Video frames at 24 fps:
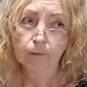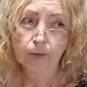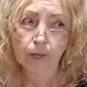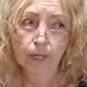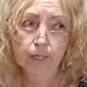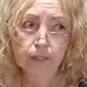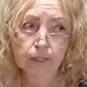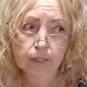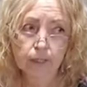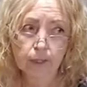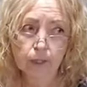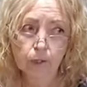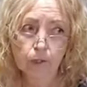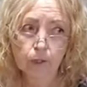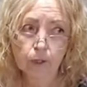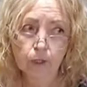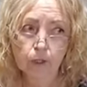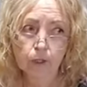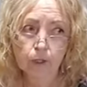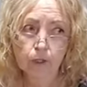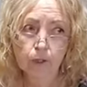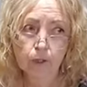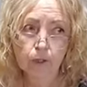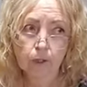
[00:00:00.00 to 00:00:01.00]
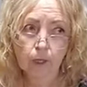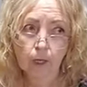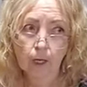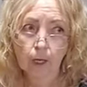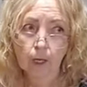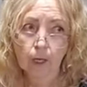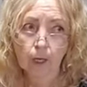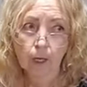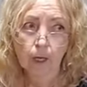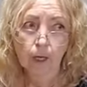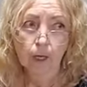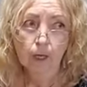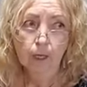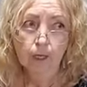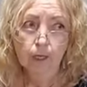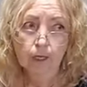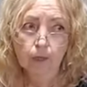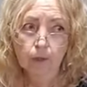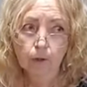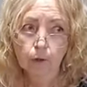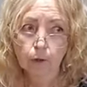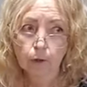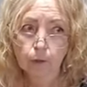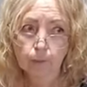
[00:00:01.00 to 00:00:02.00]
flaxseed oil
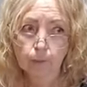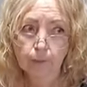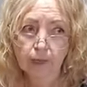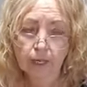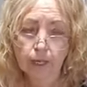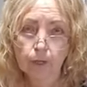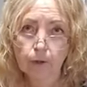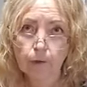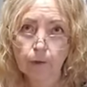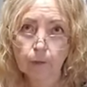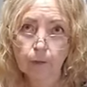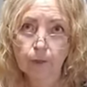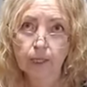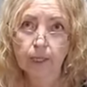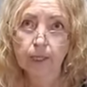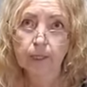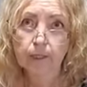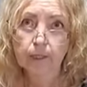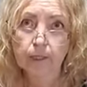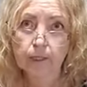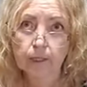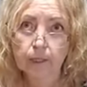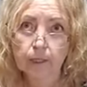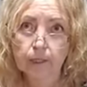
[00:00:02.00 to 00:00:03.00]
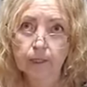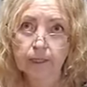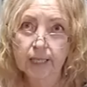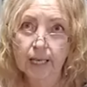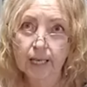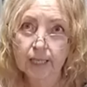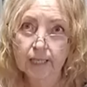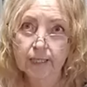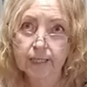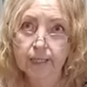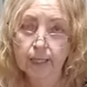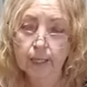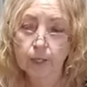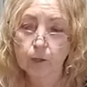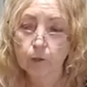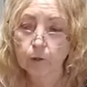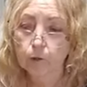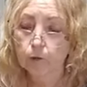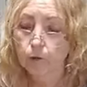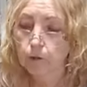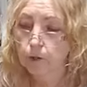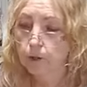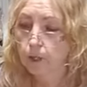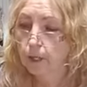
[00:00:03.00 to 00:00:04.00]
or omega-3s take
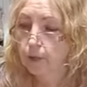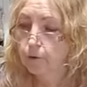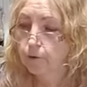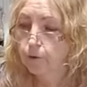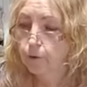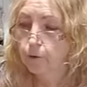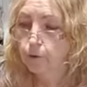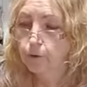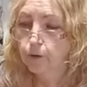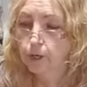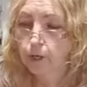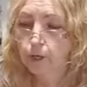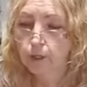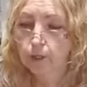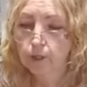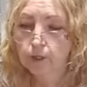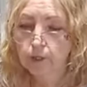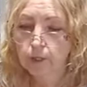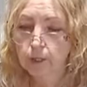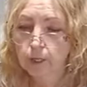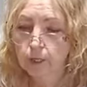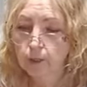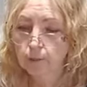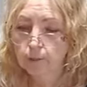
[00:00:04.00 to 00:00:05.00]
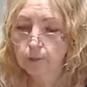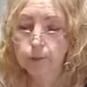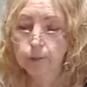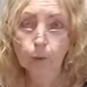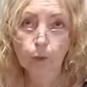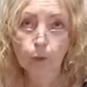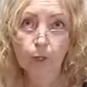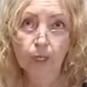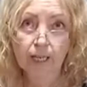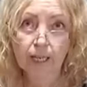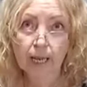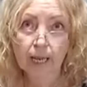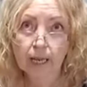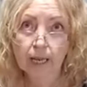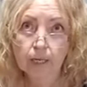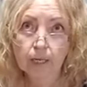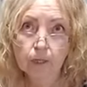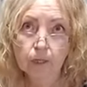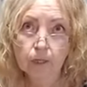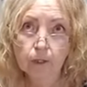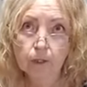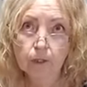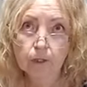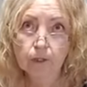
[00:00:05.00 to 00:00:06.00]
down if you've got swollen
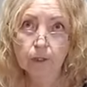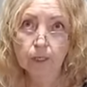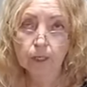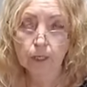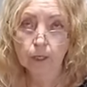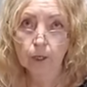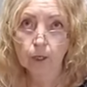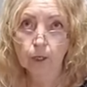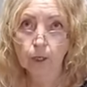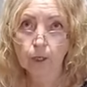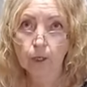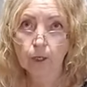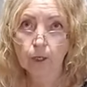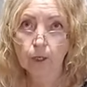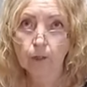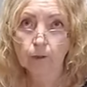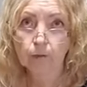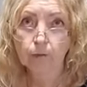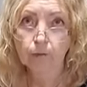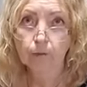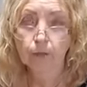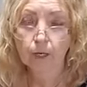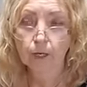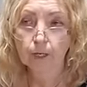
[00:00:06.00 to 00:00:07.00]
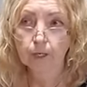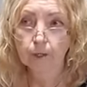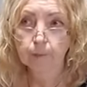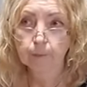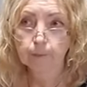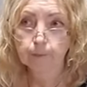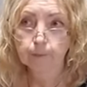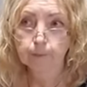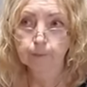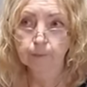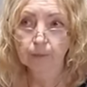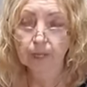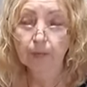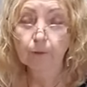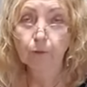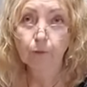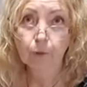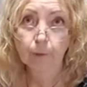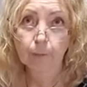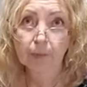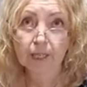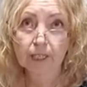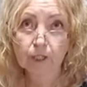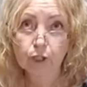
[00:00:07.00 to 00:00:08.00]
ankles and a lot of
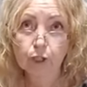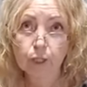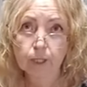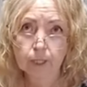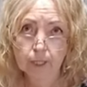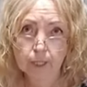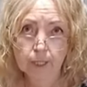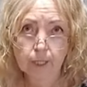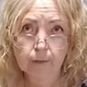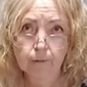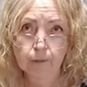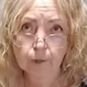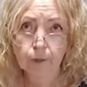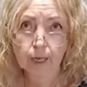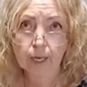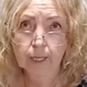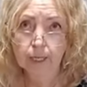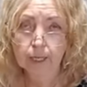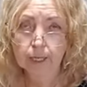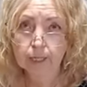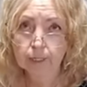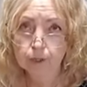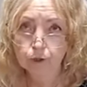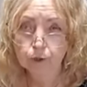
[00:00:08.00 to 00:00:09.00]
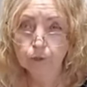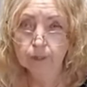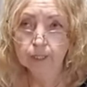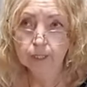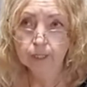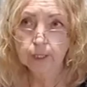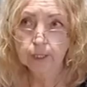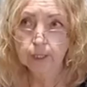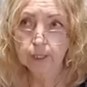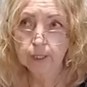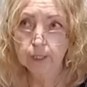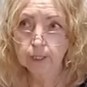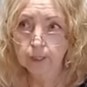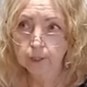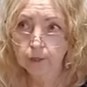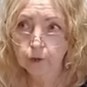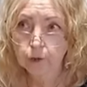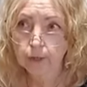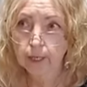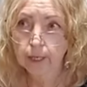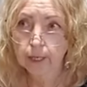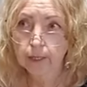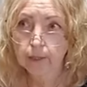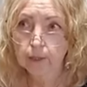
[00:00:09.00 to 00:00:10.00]
inflammation, like if you had an injury in
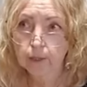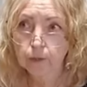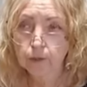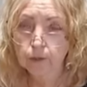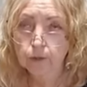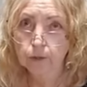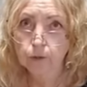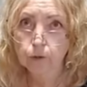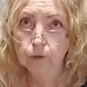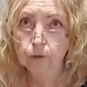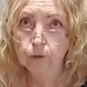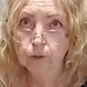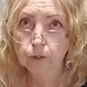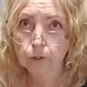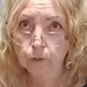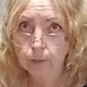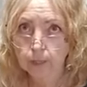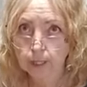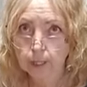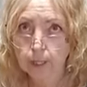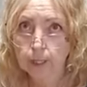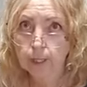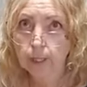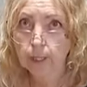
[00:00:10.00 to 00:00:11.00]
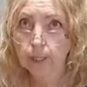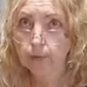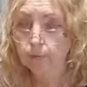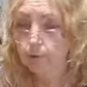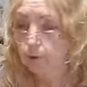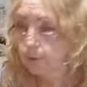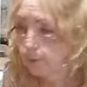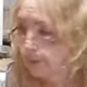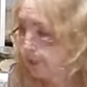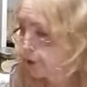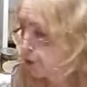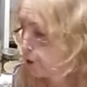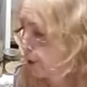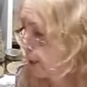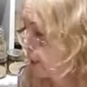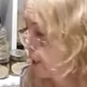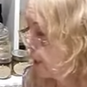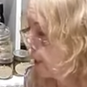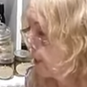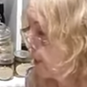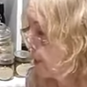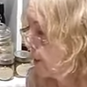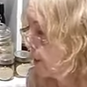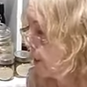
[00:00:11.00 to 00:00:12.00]
your ankles or swelling, inflammation, that
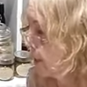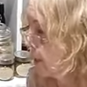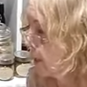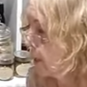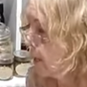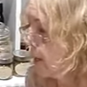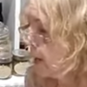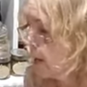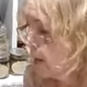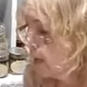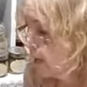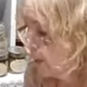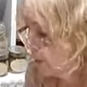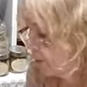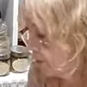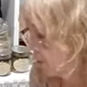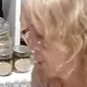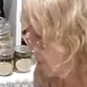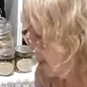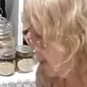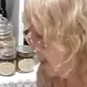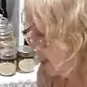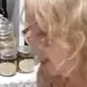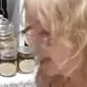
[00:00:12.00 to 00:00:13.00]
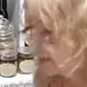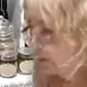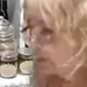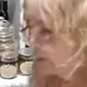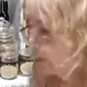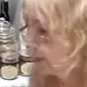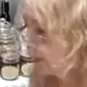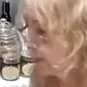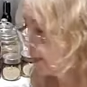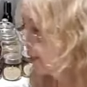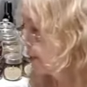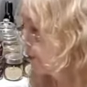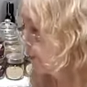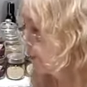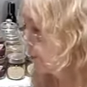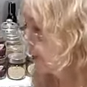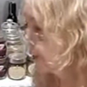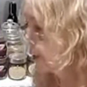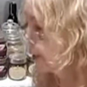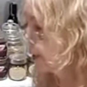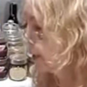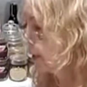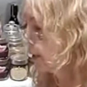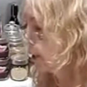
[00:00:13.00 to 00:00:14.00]
kind of thing. The omega-3s
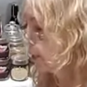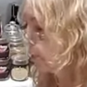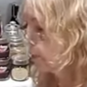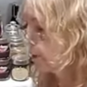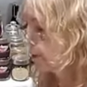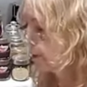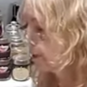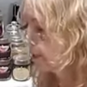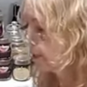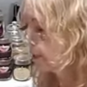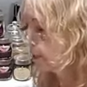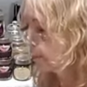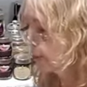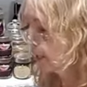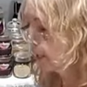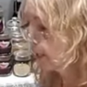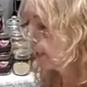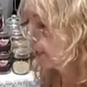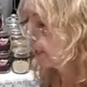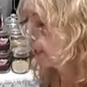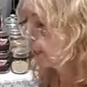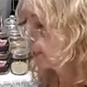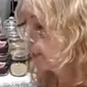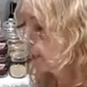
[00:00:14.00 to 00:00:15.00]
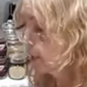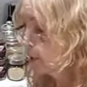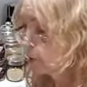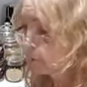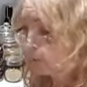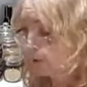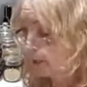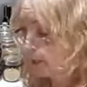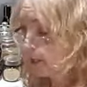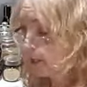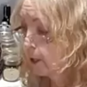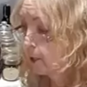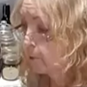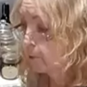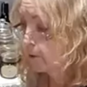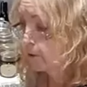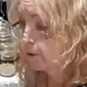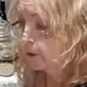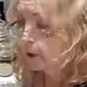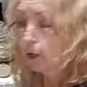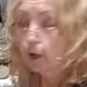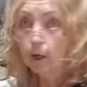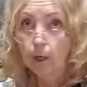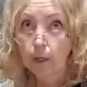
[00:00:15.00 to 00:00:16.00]
will help with the swelling. Well, they help with
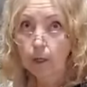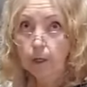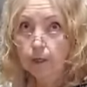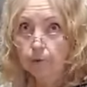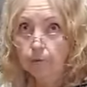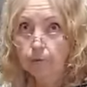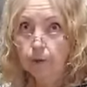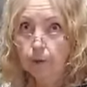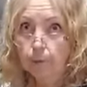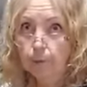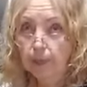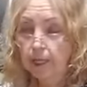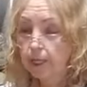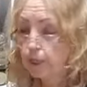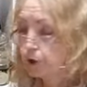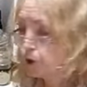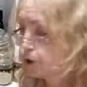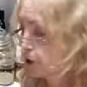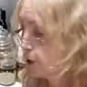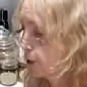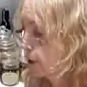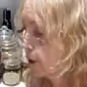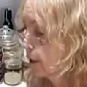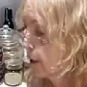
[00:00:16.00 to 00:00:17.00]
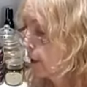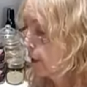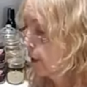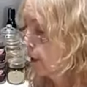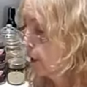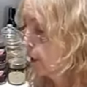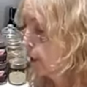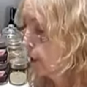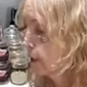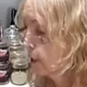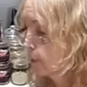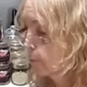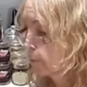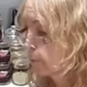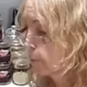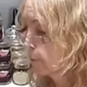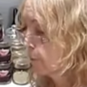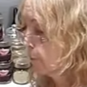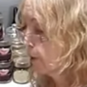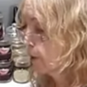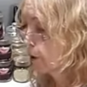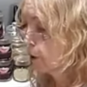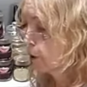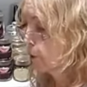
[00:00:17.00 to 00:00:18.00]
all inflammation.
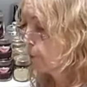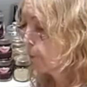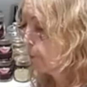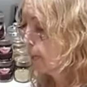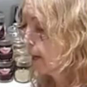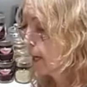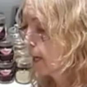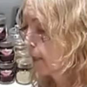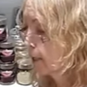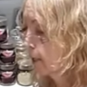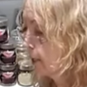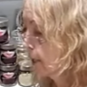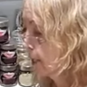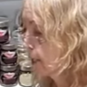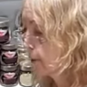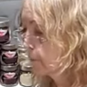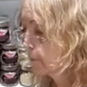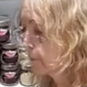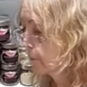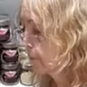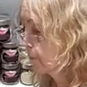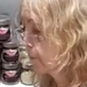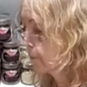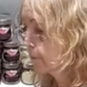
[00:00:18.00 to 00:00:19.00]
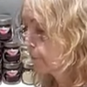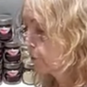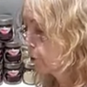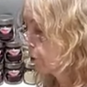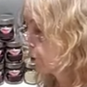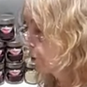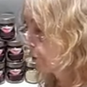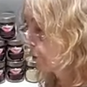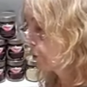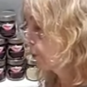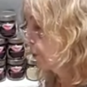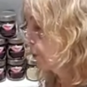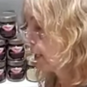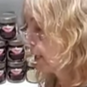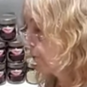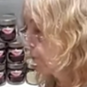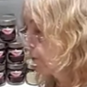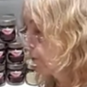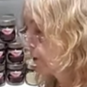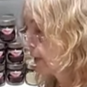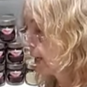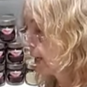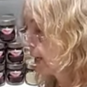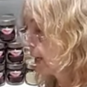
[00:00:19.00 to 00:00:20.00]
You know, back, neck, shoulder,
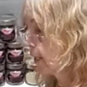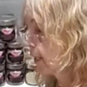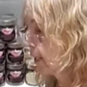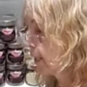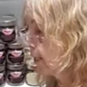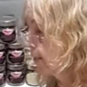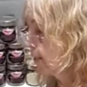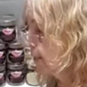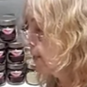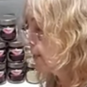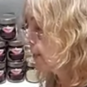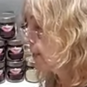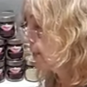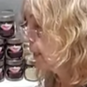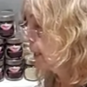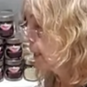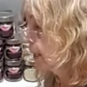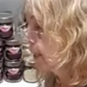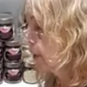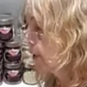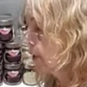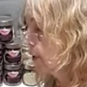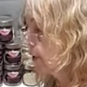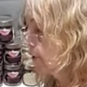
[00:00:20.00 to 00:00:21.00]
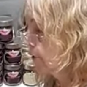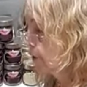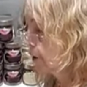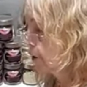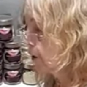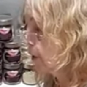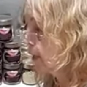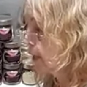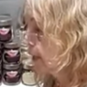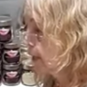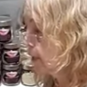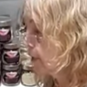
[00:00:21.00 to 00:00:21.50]
whatever that is. They're very